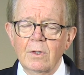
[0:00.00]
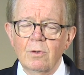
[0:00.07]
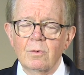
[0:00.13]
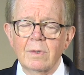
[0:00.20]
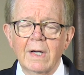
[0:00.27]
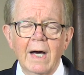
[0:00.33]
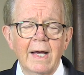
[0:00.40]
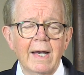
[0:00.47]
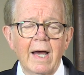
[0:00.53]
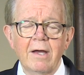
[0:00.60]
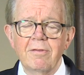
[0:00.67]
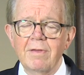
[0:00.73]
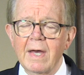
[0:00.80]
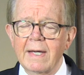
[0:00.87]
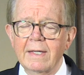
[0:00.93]
Oh God, I
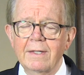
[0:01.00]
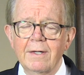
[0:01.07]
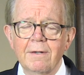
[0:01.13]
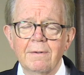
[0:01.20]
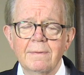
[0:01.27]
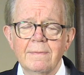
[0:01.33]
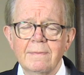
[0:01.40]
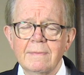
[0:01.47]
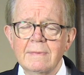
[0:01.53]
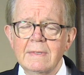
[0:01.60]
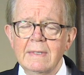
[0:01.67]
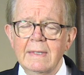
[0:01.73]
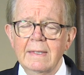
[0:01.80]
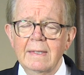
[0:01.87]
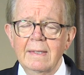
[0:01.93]
thank you.
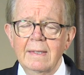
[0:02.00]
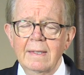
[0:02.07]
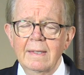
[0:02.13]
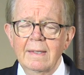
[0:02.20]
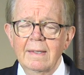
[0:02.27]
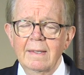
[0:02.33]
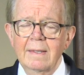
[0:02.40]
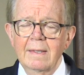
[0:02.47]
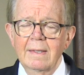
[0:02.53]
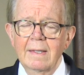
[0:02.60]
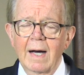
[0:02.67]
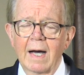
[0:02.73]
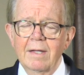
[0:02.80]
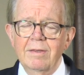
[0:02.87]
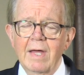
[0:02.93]

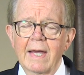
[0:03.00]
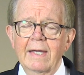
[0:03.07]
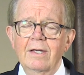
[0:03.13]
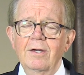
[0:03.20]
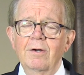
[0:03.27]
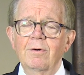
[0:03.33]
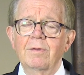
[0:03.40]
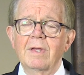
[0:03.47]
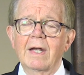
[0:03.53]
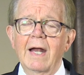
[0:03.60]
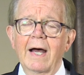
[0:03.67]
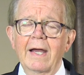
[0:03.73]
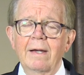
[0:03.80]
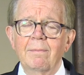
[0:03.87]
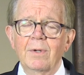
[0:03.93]
I thank you that
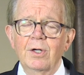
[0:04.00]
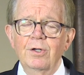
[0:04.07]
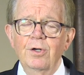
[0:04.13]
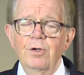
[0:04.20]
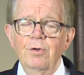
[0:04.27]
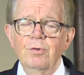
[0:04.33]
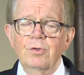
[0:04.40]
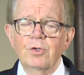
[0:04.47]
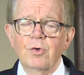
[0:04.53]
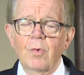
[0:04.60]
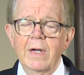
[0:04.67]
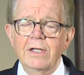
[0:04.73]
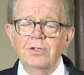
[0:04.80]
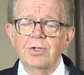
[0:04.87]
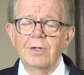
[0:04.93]
I am a new
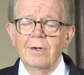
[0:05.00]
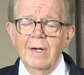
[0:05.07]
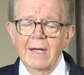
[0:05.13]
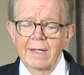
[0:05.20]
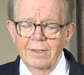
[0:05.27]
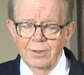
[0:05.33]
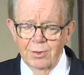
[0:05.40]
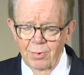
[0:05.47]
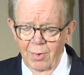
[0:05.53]
creature in